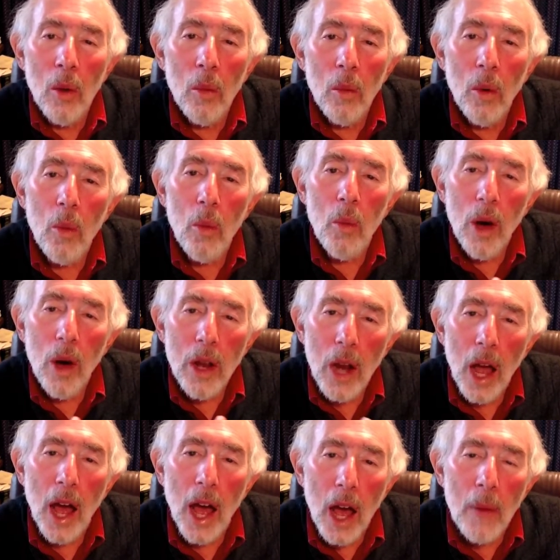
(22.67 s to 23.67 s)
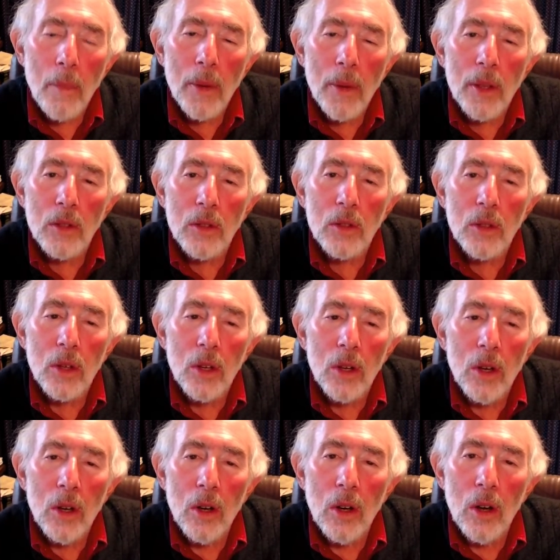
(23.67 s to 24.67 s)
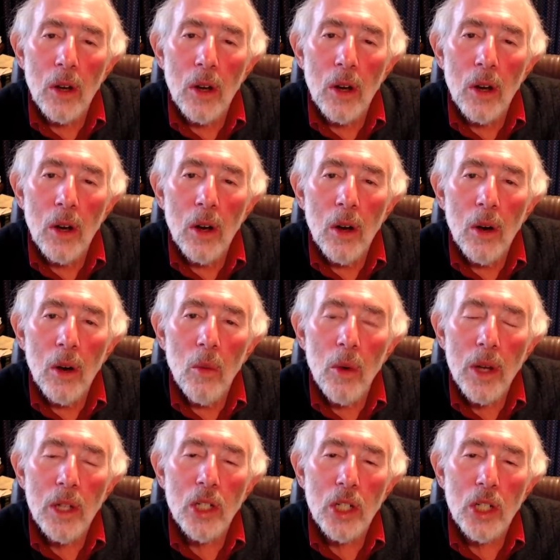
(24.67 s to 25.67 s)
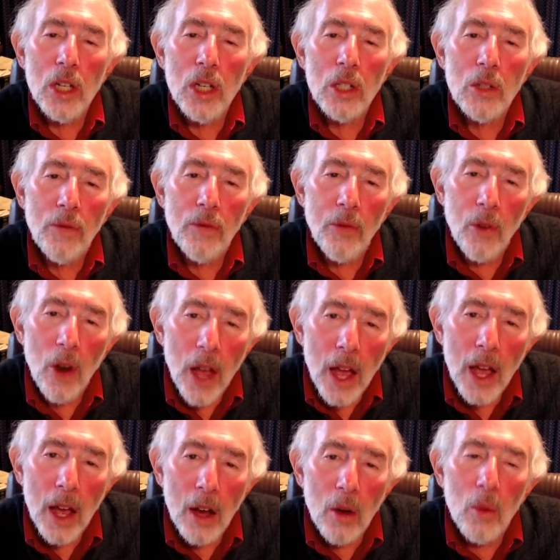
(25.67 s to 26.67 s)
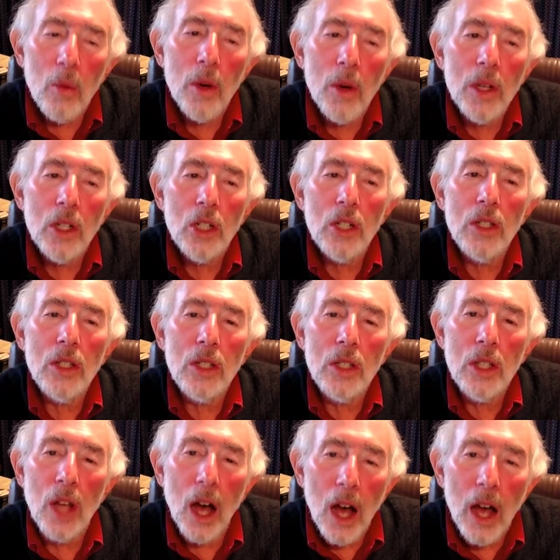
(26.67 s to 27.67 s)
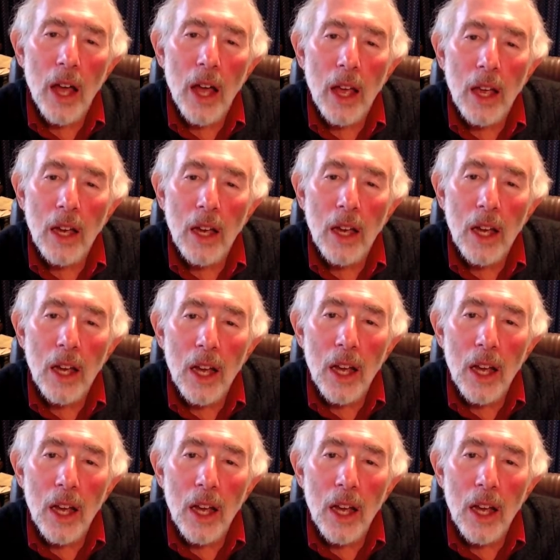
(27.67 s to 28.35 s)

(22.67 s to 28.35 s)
Well, what happens when she's frail, when she's dying,